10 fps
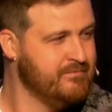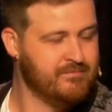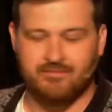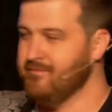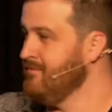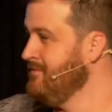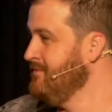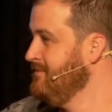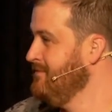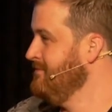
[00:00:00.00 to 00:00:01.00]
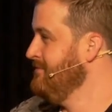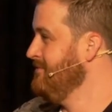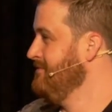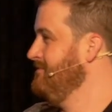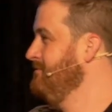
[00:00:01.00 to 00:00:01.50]

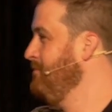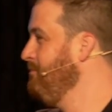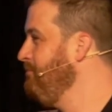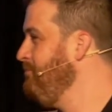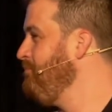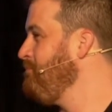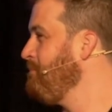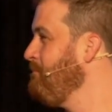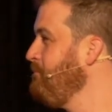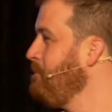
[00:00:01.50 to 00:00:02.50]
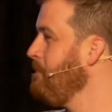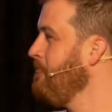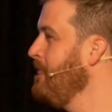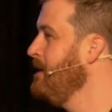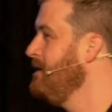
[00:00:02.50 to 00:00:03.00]

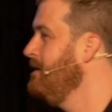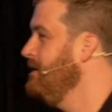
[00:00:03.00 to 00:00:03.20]
No one is speaking in this clip.